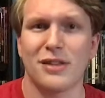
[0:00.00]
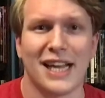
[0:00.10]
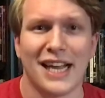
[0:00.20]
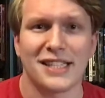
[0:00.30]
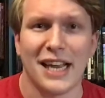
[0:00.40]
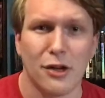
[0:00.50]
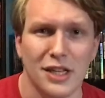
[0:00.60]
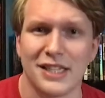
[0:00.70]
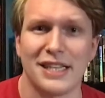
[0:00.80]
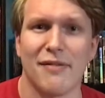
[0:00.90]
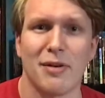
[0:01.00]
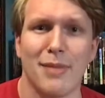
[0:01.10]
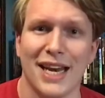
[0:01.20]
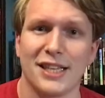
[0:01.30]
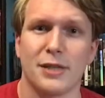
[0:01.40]
Like I said, only 7
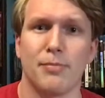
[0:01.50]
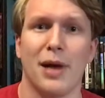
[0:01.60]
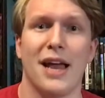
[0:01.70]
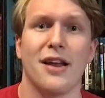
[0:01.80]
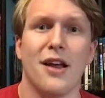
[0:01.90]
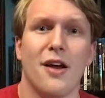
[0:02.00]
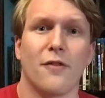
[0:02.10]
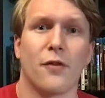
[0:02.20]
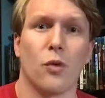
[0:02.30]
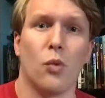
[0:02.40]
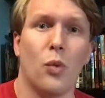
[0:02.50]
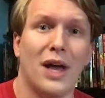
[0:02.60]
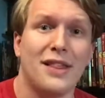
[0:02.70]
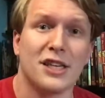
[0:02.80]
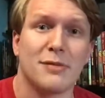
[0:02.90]
minutes. But for
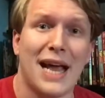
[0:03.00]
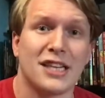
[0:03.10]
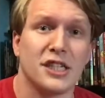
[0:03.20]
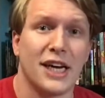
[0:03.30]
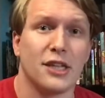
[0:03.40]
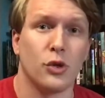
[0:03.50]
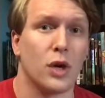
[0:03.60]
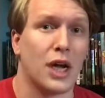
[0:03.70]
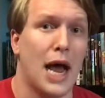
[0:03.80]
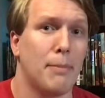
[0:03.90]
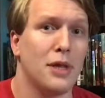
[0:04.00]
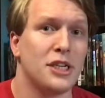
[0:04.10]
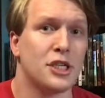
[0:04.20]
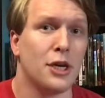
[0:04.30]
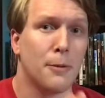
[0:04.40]
what this match needed to
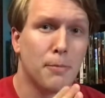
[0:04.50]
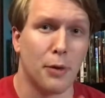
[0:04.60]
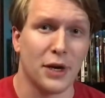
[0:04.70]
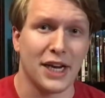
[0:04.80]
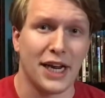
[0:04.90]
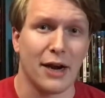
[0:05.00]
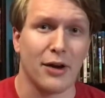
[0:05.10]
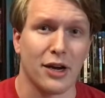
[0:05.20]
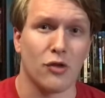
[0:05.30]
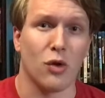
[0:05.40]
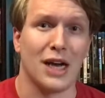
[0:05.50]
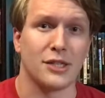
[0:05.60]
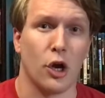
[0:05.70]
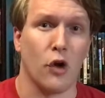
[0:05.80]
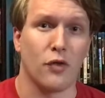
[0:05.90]
accomplish, putting Karrion
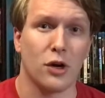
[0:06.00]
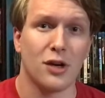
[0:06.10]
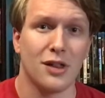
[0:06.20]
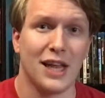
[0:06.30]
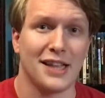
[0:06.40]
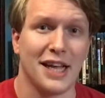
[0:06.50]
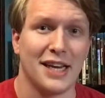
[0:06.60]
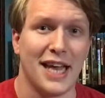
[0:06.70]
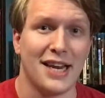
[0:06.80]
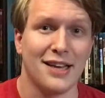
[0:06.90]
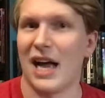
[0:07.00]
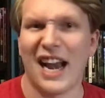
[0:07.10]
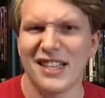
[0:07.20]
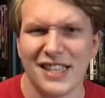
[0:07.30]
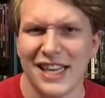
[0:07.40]
Kross over like they did, I
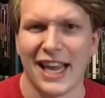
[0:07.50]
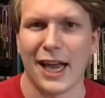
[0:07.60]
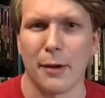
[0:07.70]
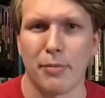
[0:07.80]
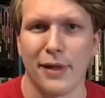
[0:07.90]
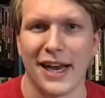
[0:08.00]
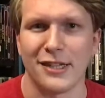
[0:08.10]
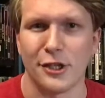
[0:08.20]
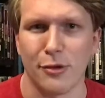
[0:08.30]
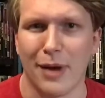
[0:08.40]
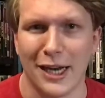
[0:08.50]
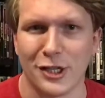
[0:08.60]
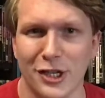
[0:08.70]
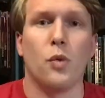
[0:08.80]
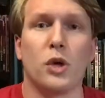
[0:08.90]
honestly can't complain too
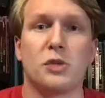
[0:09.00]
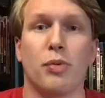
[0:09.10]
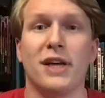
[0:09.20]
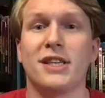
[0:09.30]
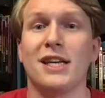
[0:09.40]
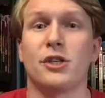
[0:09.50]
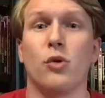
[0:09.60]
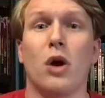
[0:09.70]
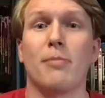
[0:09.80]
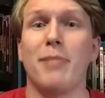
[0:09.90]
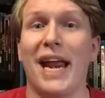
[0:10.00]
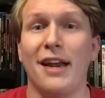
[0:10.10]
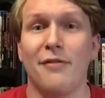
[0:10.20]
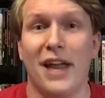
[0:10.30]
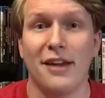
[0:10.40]
much. Which brings us to our main
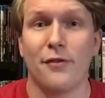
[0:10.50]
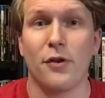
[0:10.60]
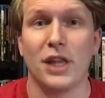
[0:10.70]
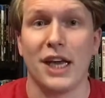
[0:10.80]
event for the